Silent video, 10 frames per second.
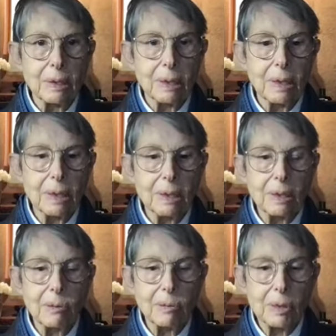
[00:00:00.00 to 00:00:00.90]
And
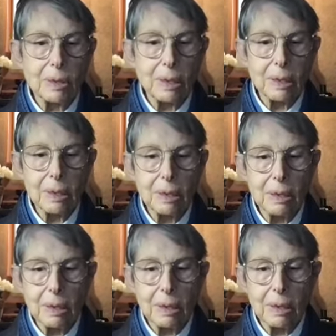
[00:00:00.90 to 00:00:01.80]
there was
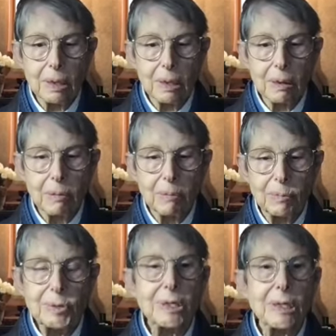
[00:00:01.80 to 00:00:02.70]
a
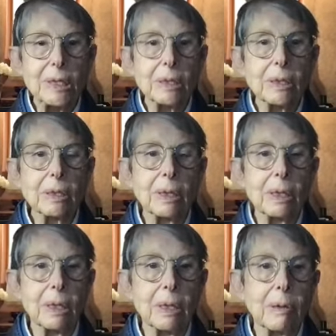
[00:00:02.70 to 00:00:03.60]
Bhutanese
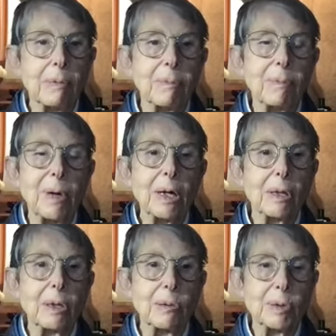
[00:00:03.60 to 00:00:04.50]

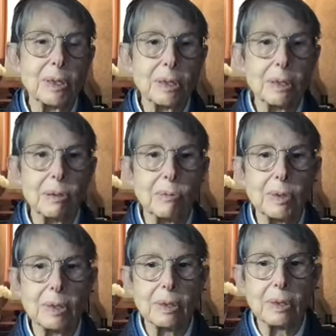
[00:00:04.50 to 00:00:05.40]
monk who was
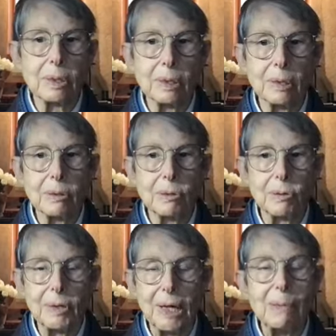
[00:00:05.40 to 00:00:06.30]
the
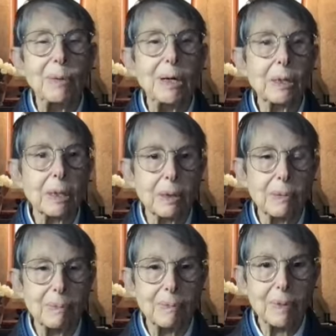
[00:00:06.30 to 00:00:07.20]
sort of the head monk
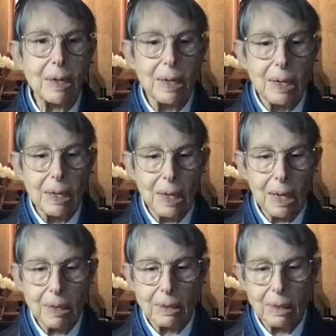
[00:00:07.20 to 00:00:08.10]
there,
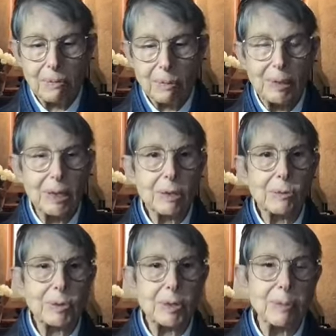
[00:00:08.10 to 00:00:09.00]
and everybody
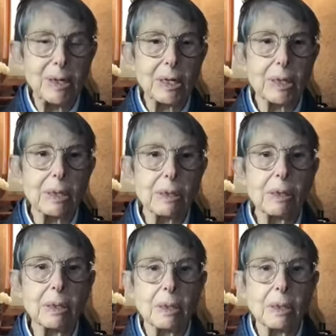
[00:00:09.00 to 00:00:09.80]
else was Americans.